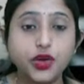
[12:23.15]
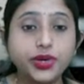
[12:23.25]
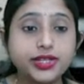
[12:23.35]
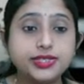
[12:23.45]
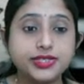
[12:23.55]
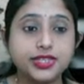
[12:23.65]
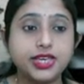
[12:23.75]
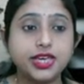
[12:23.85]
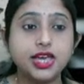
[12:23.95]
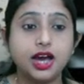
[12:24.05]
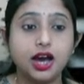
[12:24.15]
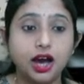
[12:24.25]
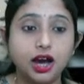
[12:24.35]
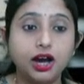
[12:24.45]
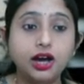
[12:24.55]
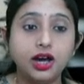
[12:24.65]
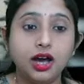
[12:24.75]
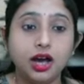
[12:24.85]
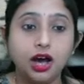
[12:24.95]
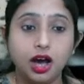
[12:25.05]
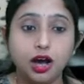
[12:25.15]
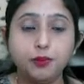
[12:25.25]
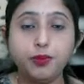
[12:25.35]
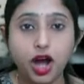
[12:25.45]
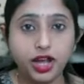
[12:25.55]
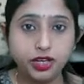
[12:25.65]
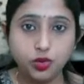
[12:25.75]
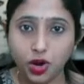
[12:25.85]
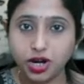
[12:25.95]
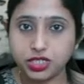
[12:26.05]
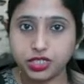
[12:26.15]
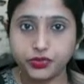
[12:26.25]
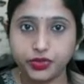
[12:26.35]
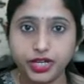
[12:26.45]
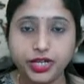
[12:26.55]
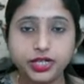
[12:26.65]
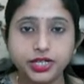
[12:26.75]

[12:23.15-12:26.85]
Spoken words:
You can see boiling water, right?